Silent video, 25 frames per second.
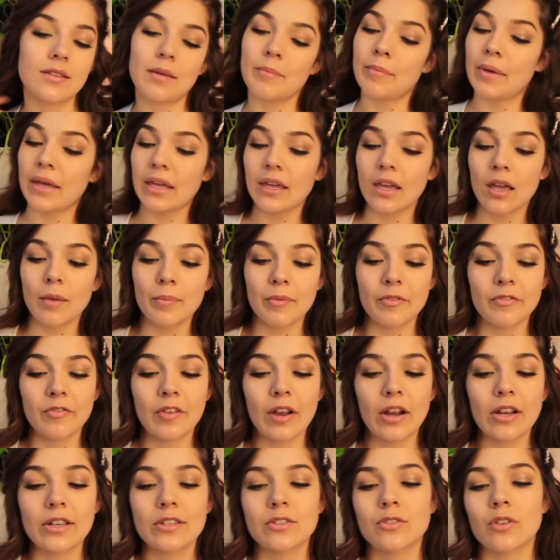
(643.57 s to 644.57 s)
I'm picking up a
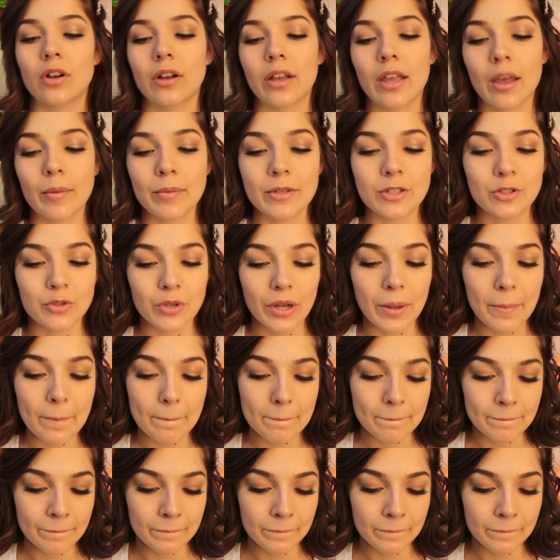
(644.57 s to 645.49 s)
very strong chemistry.